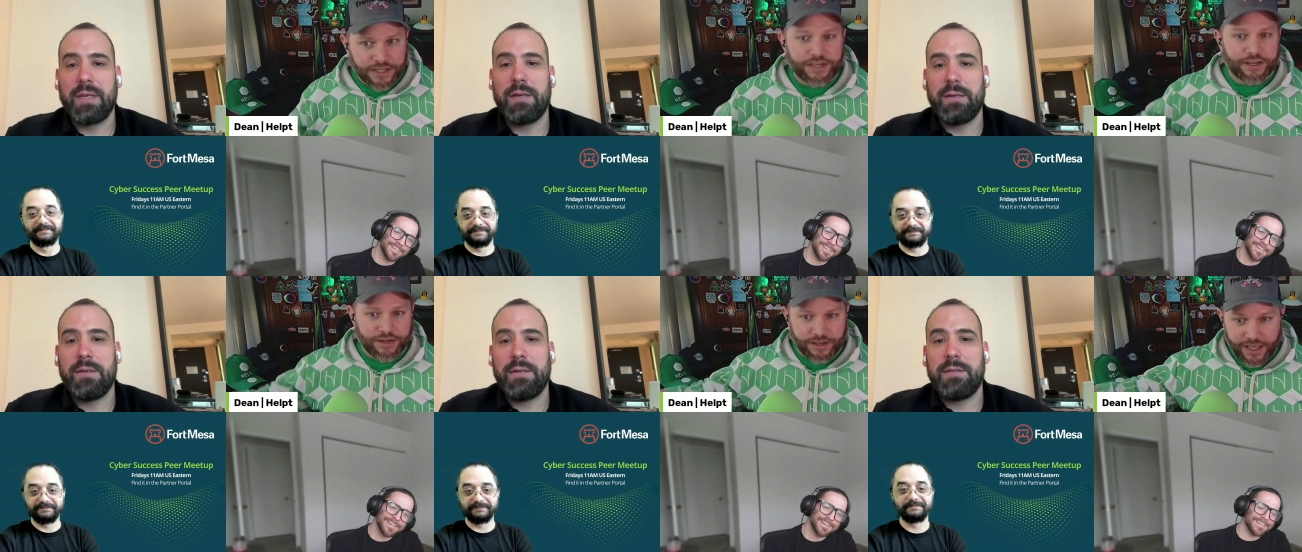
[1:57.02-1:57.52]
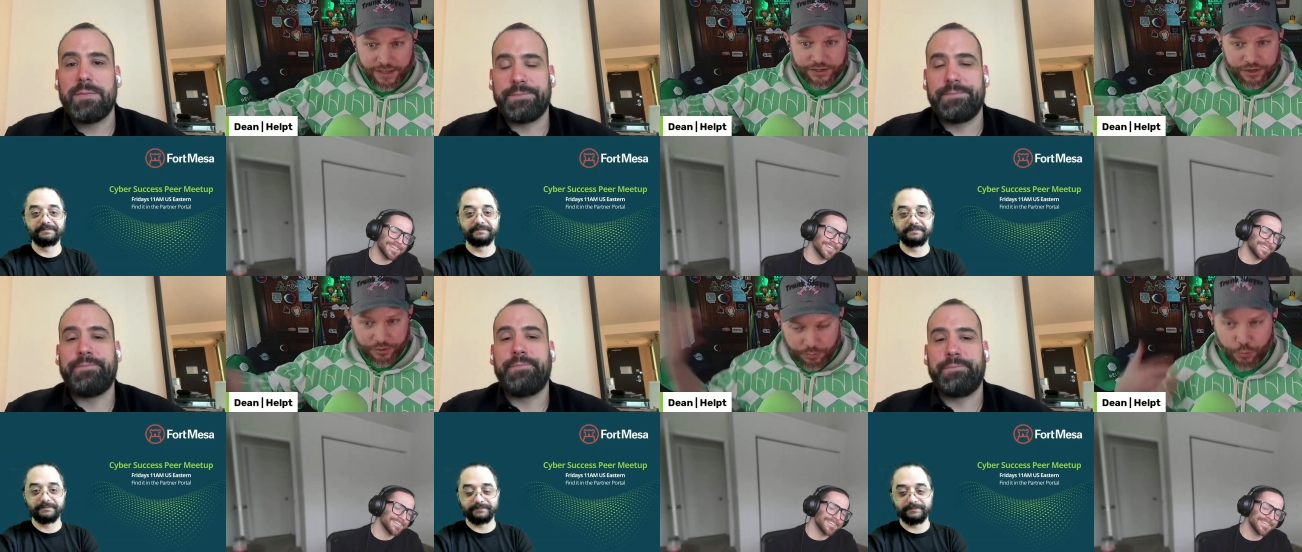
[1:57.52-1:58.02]
Speaker 1: going to, you
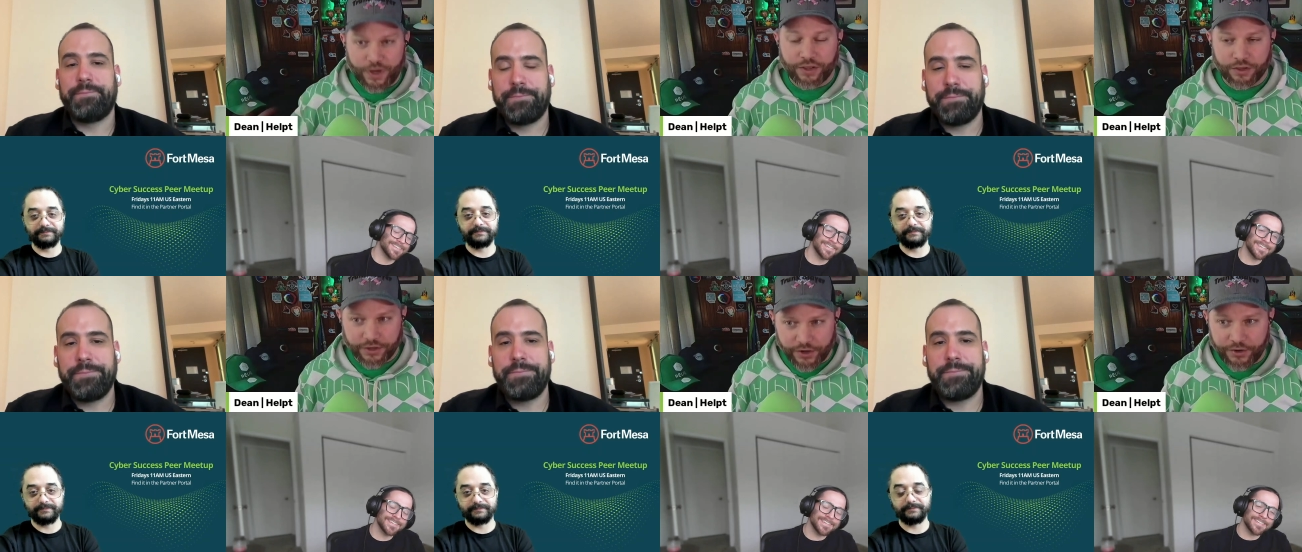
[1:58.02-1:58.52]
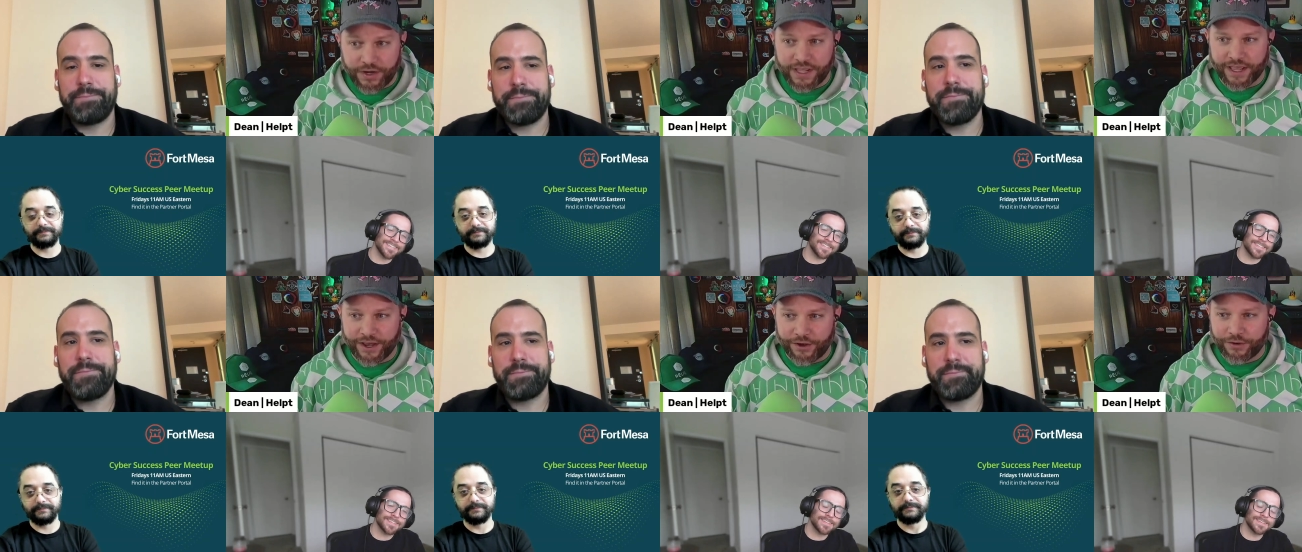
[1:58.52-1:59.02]
know, wheel a gurney
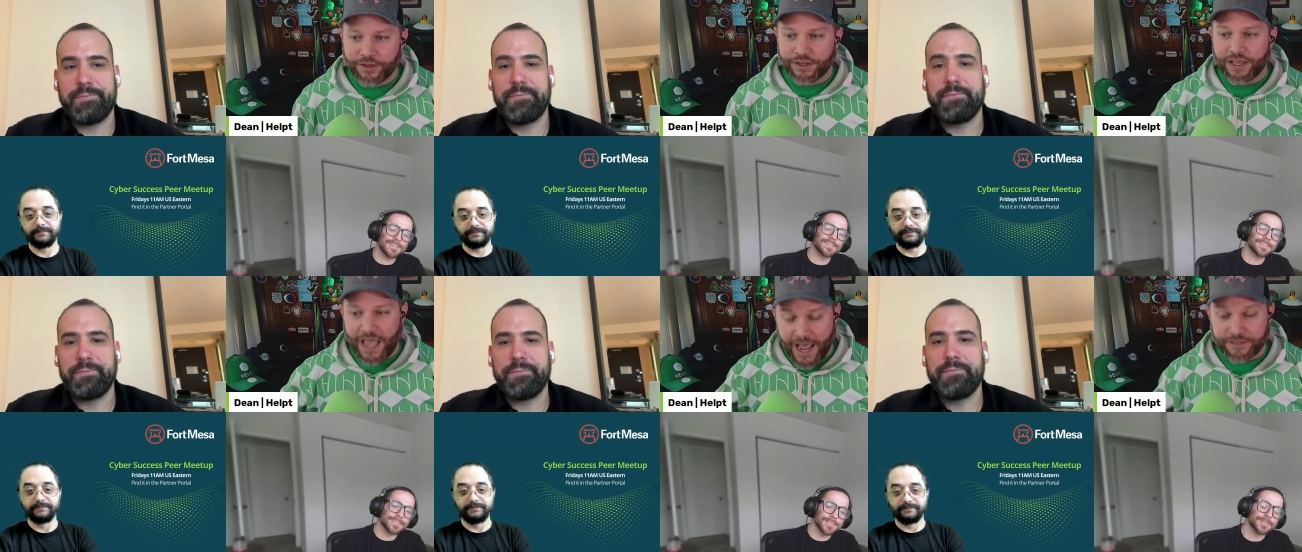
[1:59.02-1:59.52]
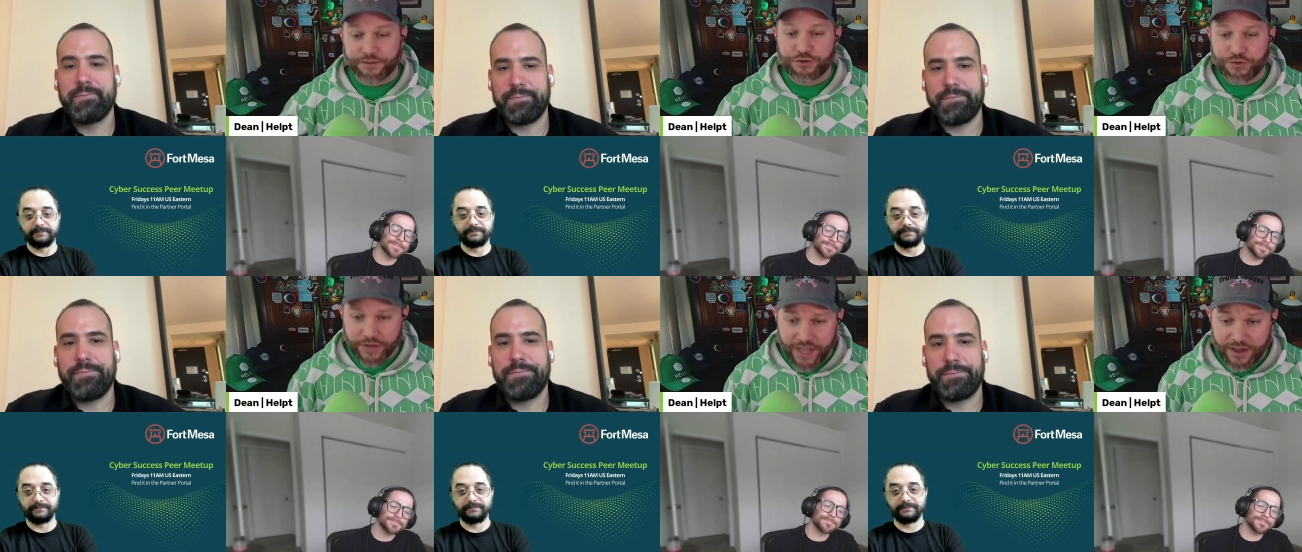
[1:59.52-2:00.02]
out at the
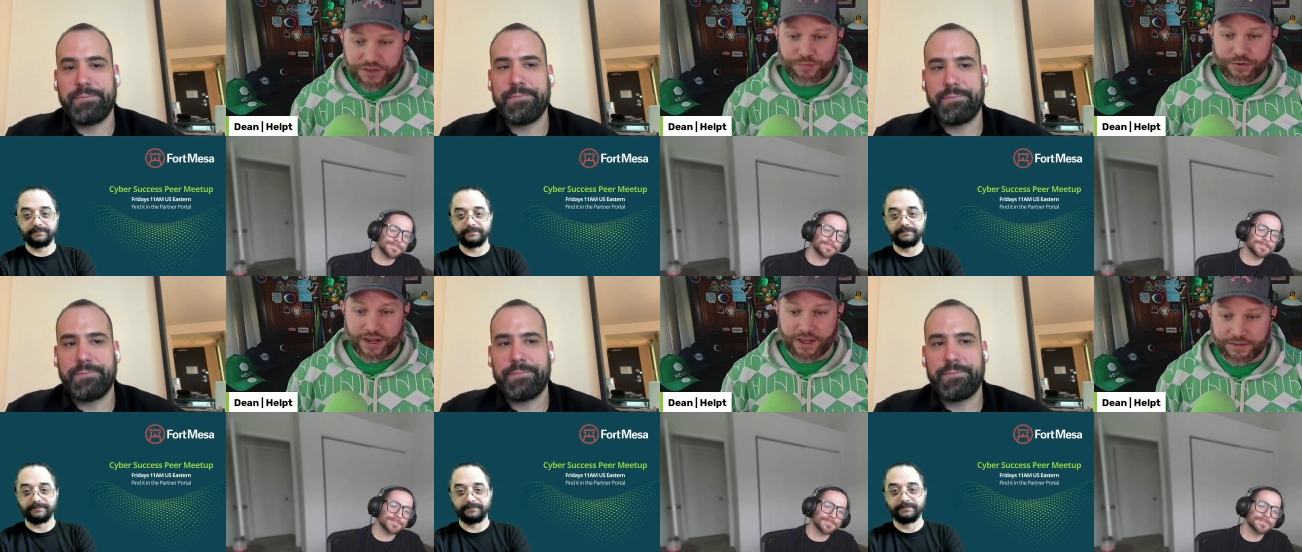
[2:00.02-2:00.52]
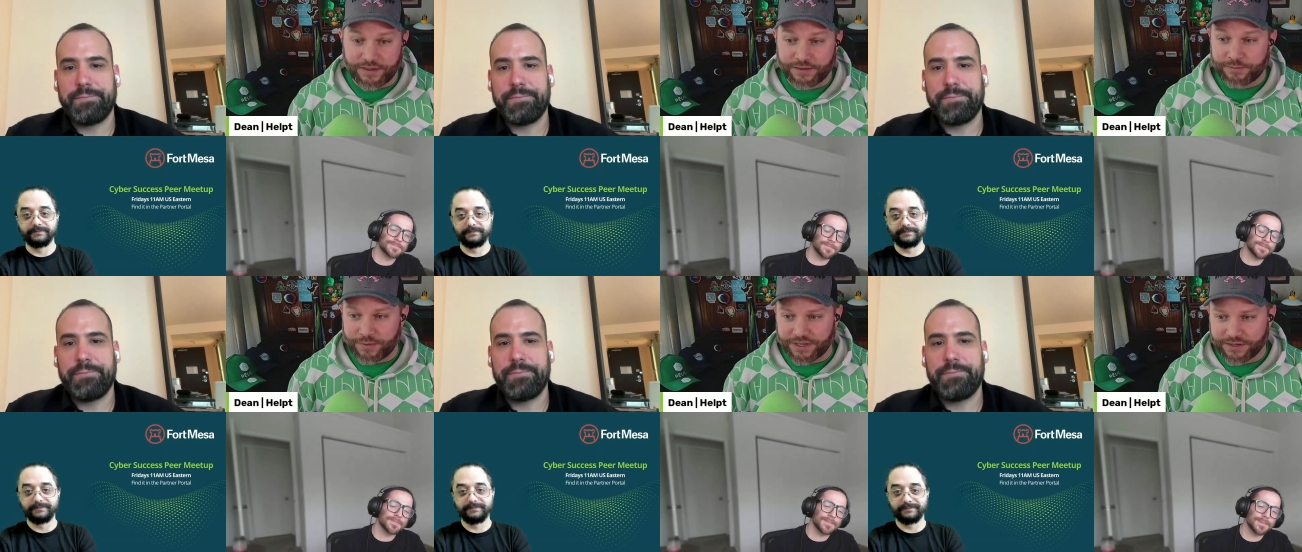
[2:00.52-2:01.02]
triage process
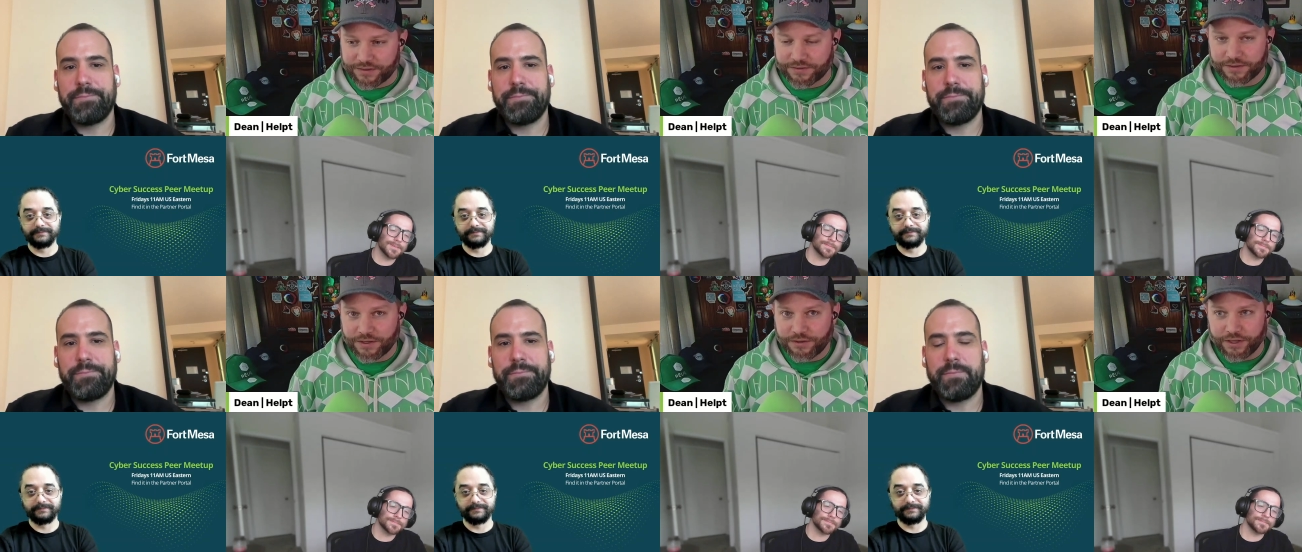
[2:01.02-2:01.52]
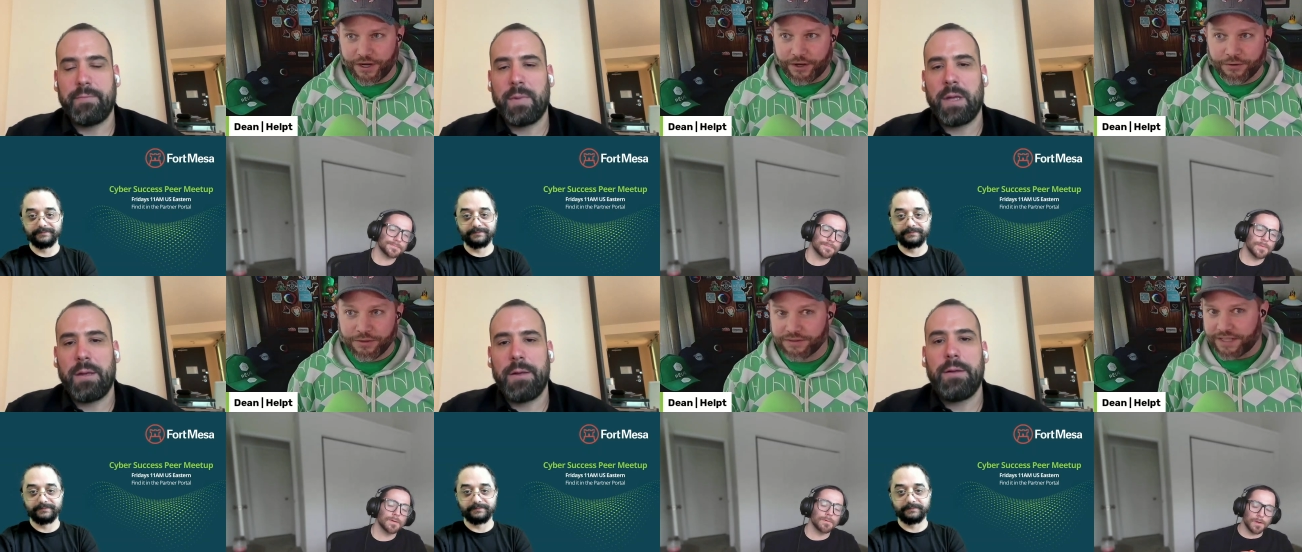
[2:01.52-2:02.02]
because, you
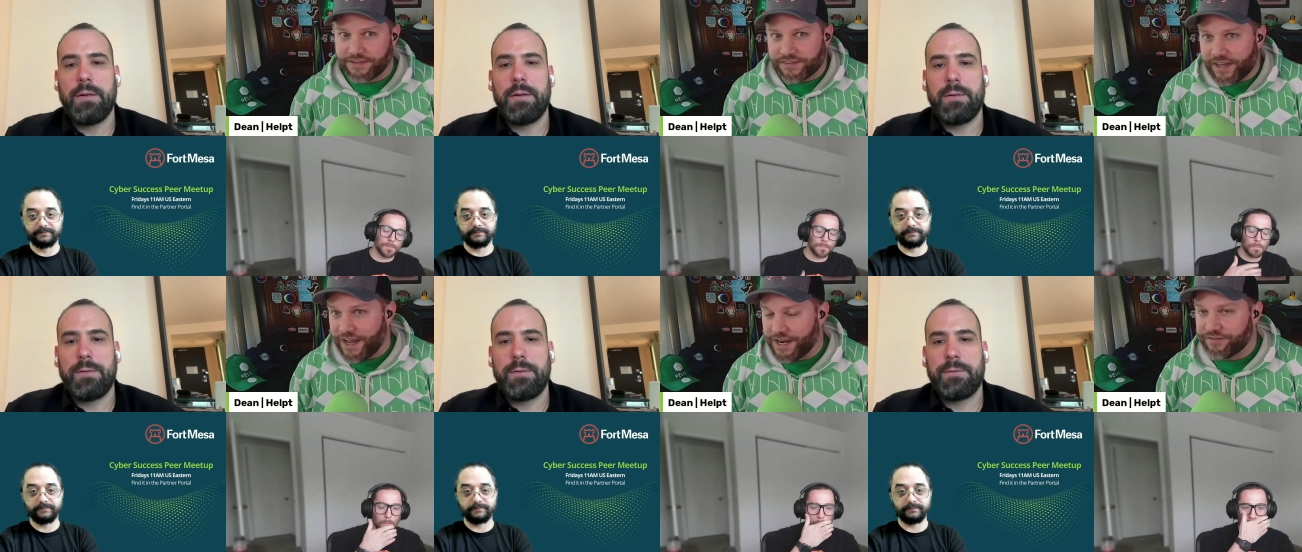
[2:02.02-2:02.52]
know, that's right. kind of a